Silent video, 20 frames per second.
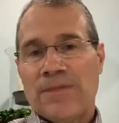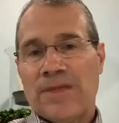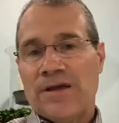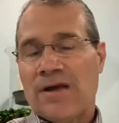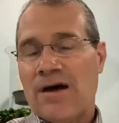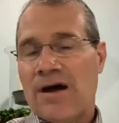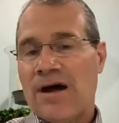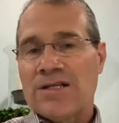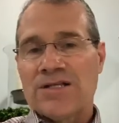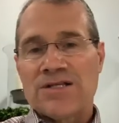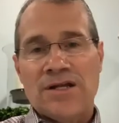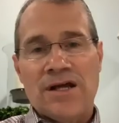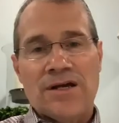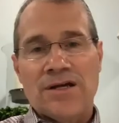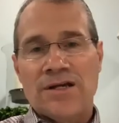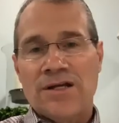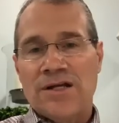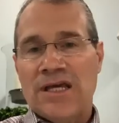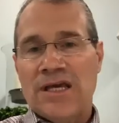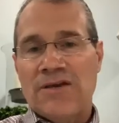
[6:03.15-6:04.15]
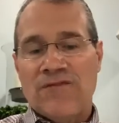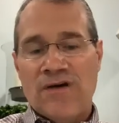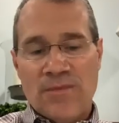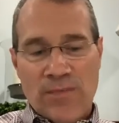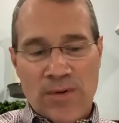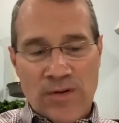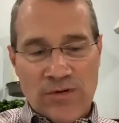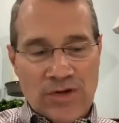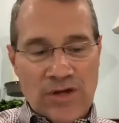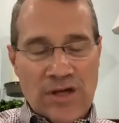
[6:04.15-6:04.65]
God's not going to give up
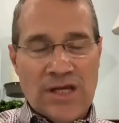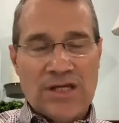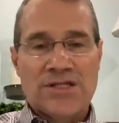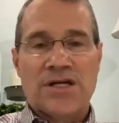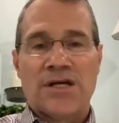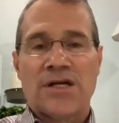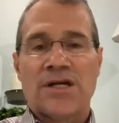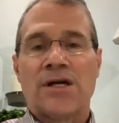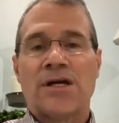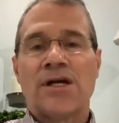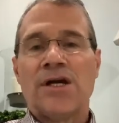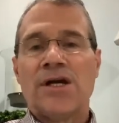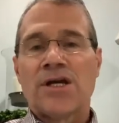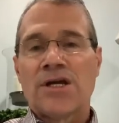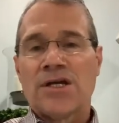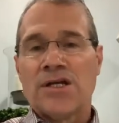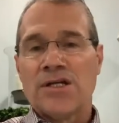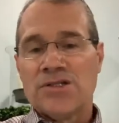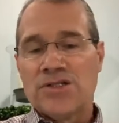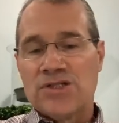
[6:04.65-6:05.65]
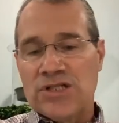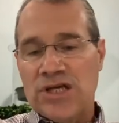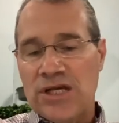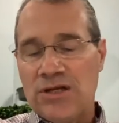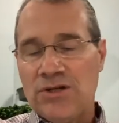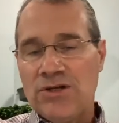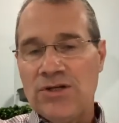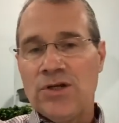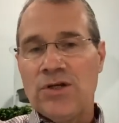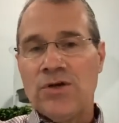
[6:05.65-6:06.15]
on you. He's going to
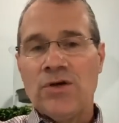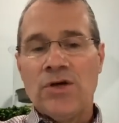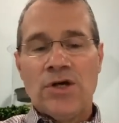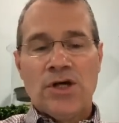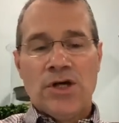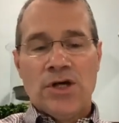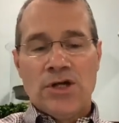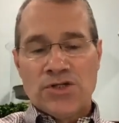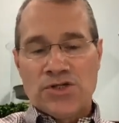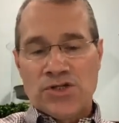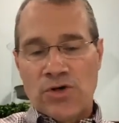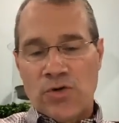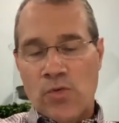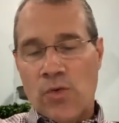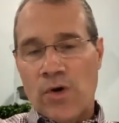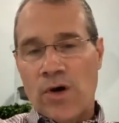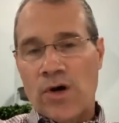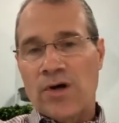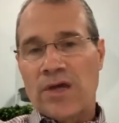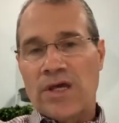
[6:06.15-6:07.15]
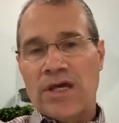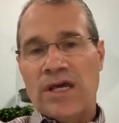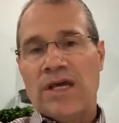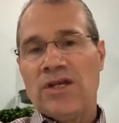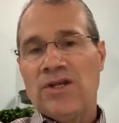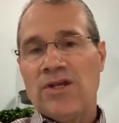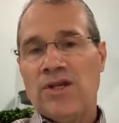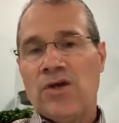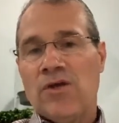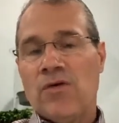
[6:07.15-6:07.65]
continue to work
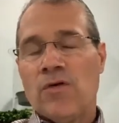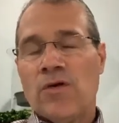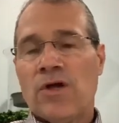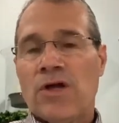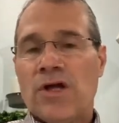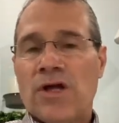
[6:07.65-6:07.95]
in you,